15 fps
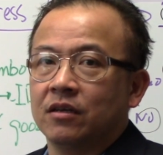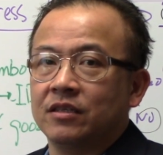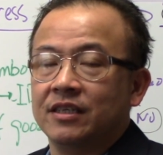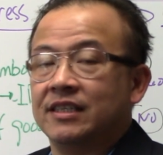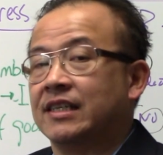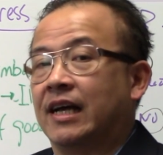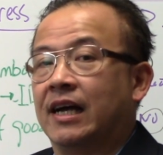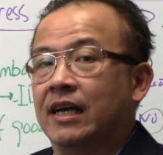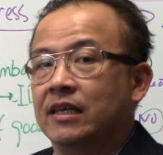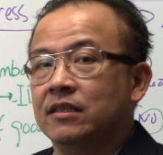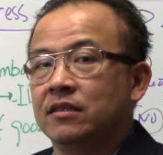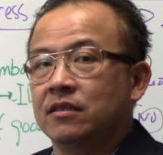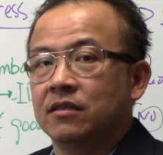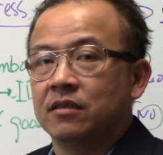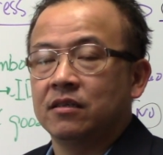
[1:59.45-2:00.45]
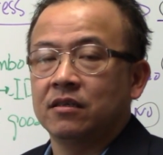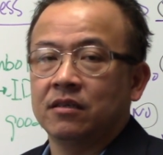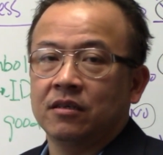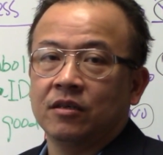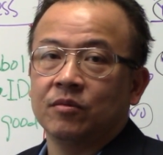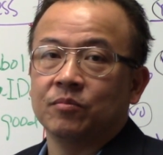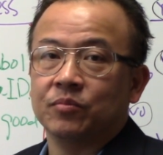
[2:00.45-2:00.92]
designs,
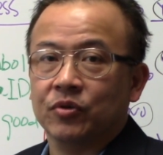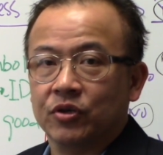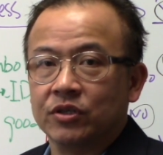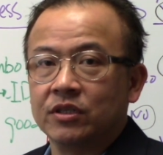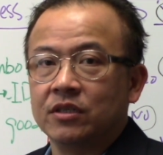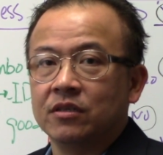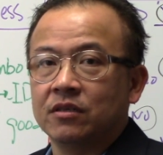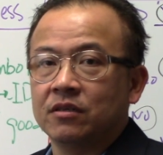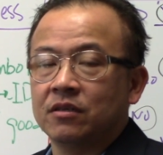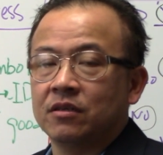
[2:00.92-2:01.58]
books.